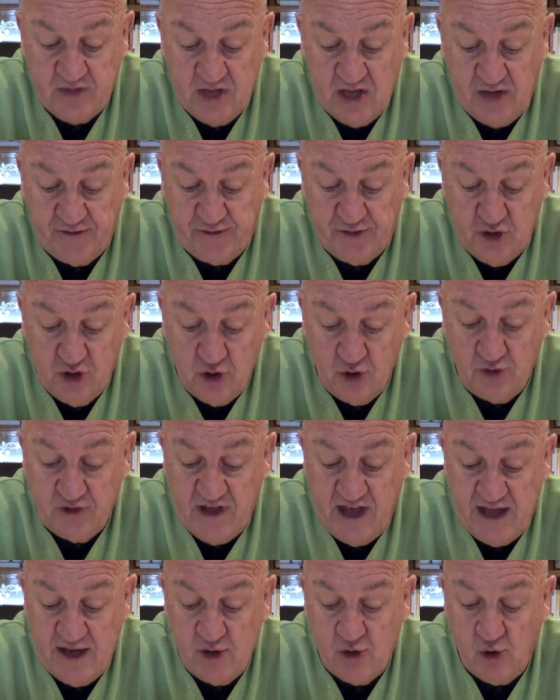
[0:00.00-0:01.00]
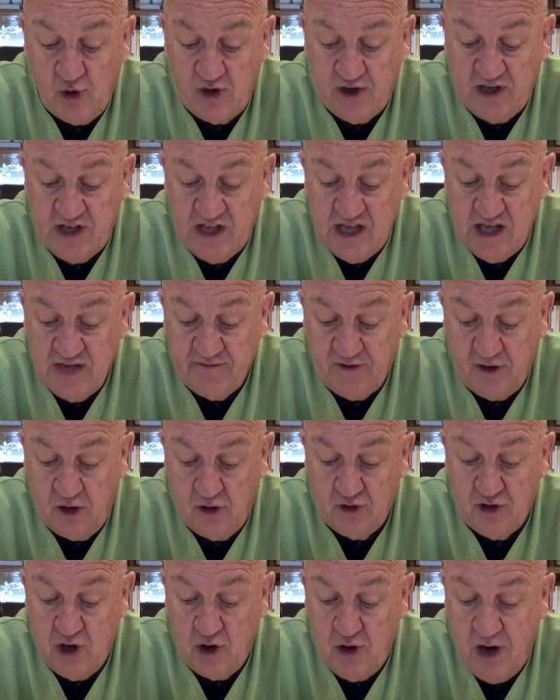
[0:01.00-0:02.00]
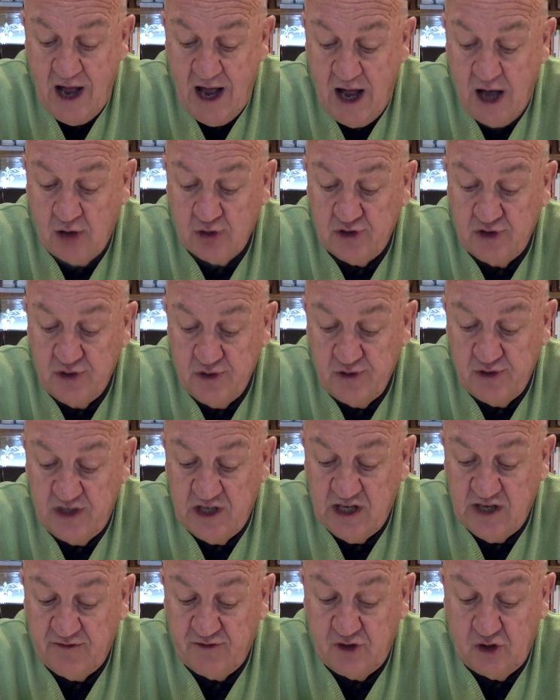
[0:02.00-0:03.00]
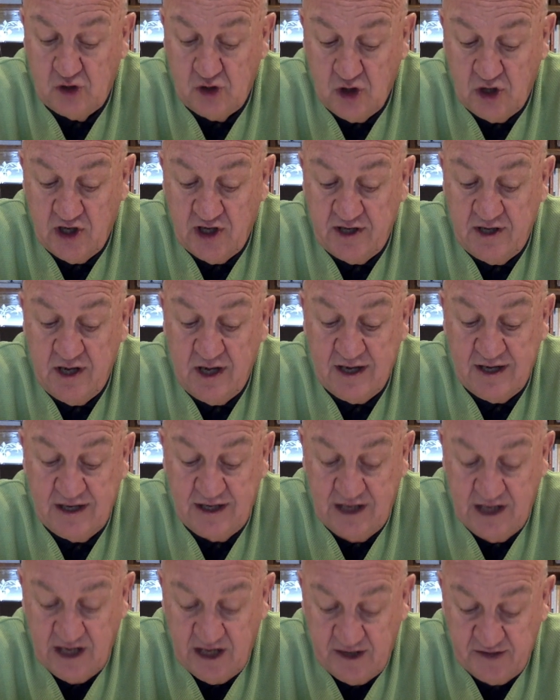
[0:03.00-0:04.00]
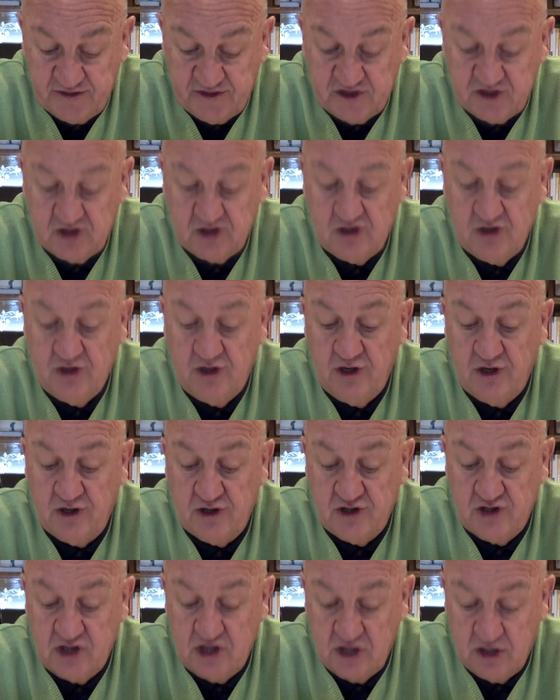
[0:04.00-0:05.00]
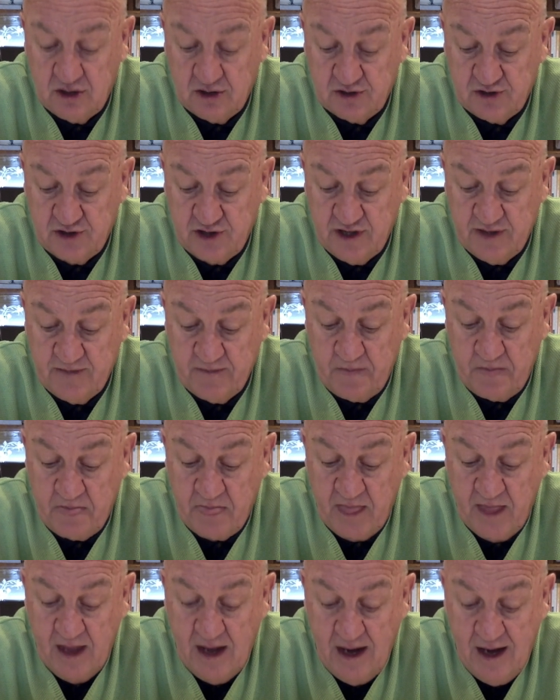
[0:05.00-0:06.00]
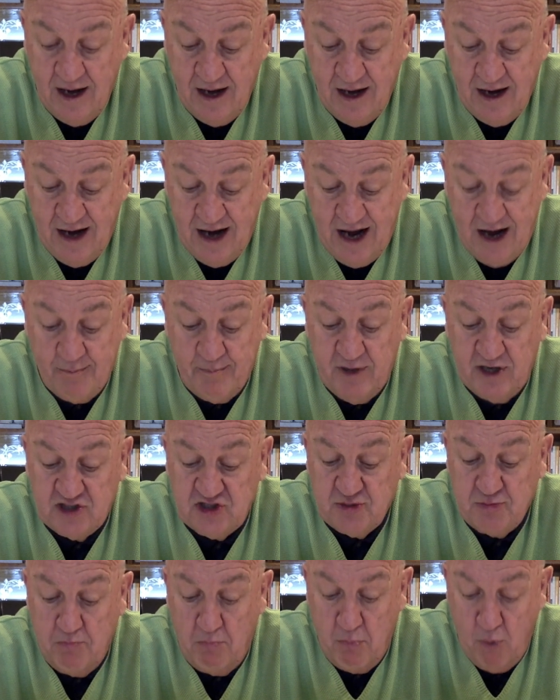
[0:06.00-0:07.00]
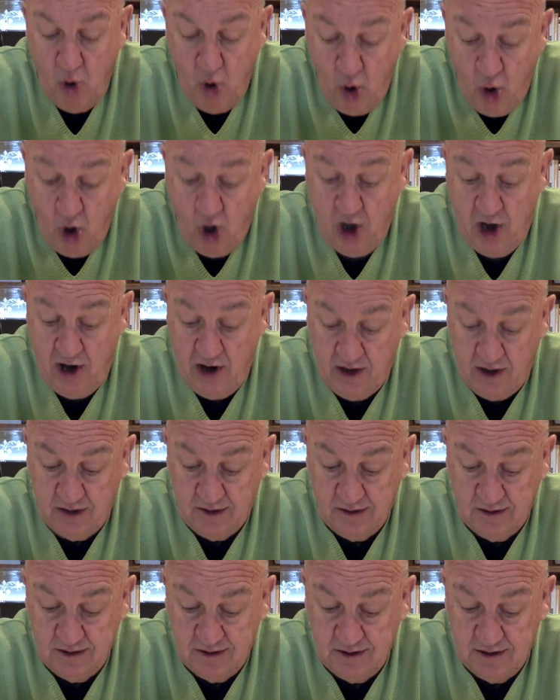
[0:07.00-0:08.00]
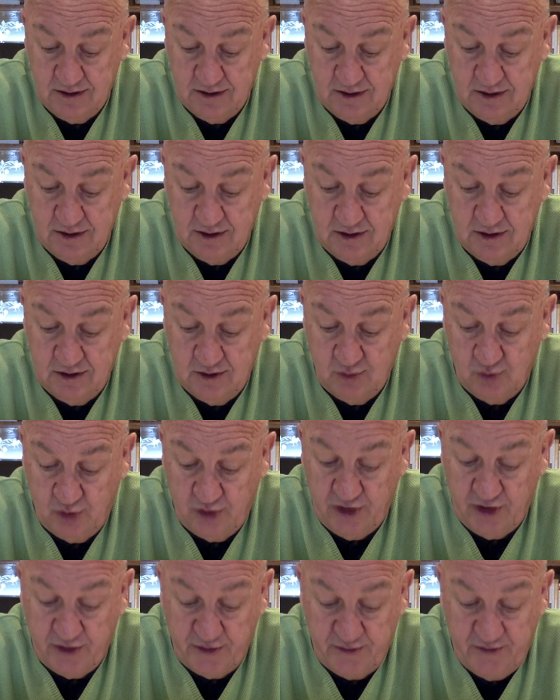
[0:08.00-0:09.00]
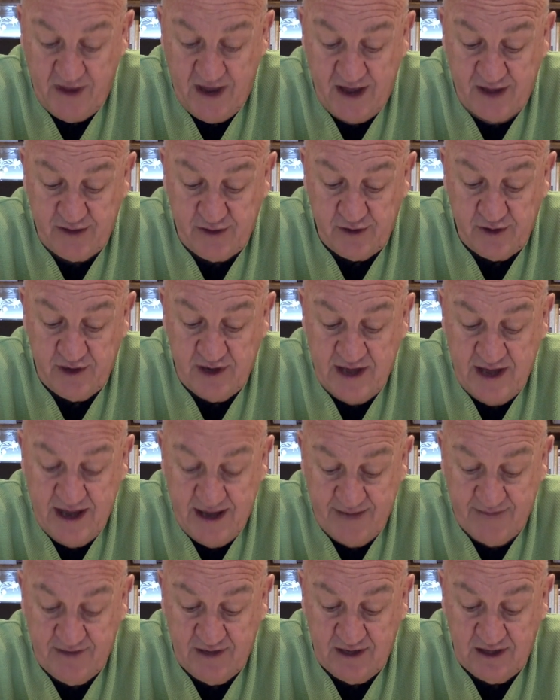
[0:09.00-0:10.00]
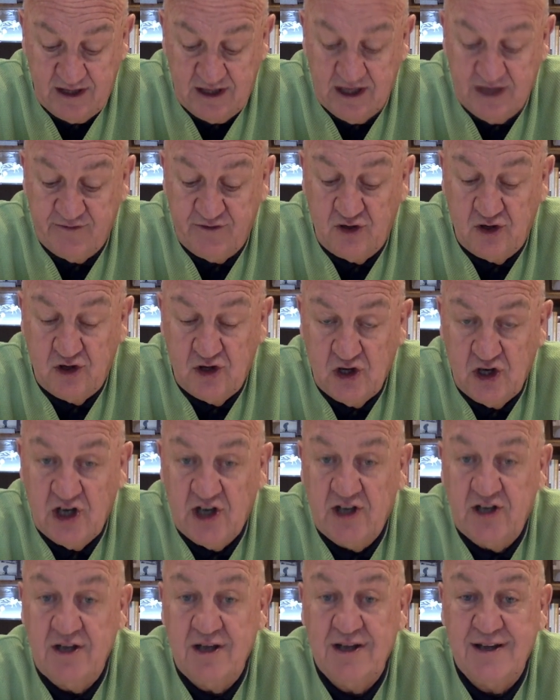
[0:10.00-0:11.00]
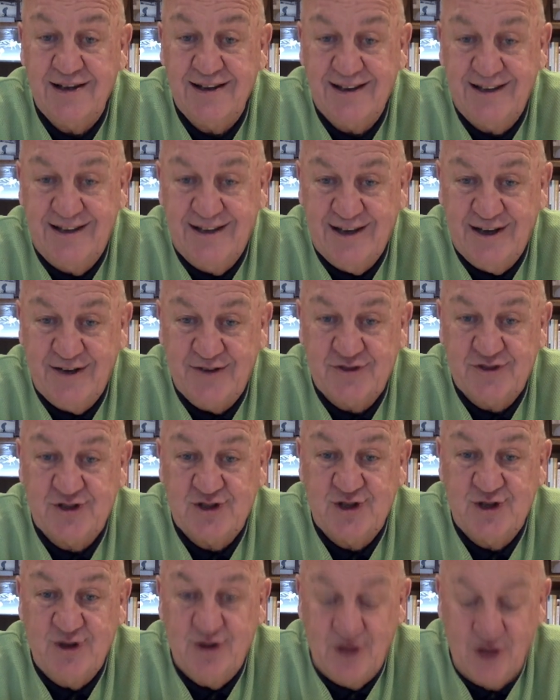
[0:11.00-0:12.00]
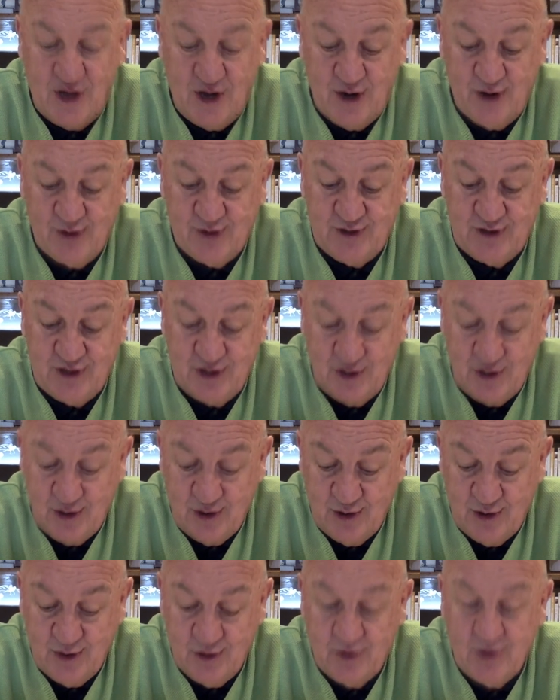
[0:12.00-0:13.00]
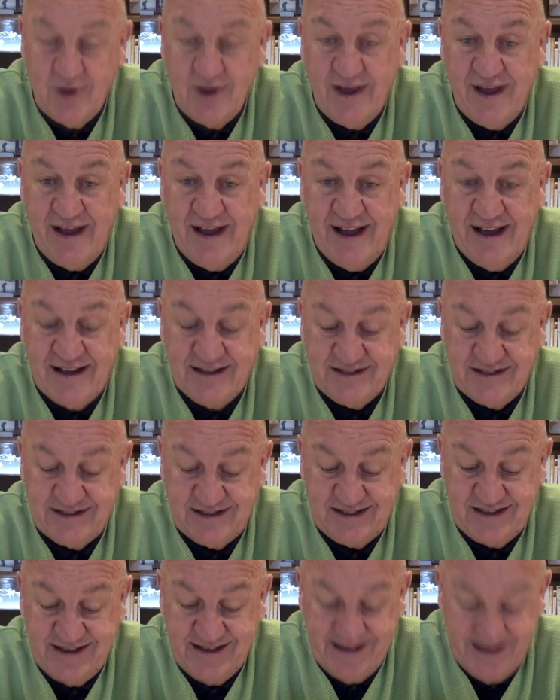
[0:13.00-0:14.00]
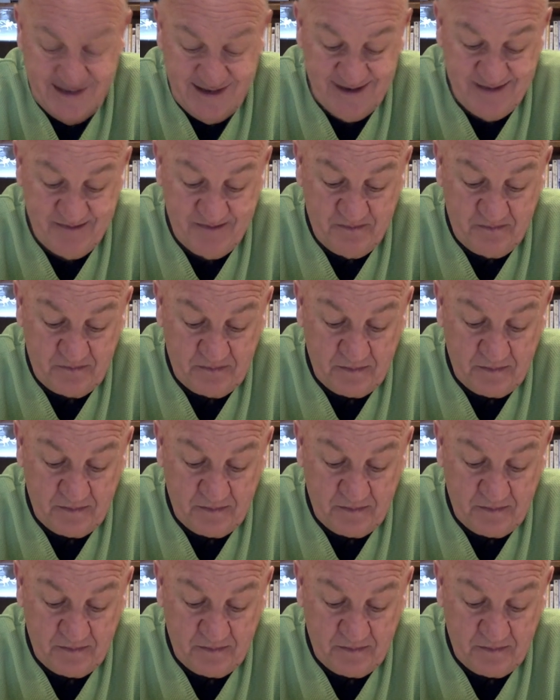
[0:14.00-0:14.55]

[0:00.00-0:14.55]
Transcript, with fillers: If you then, who are evil, know how to give good gifts to your children, how much more will your Father in heaven give good gifts to those who ask him?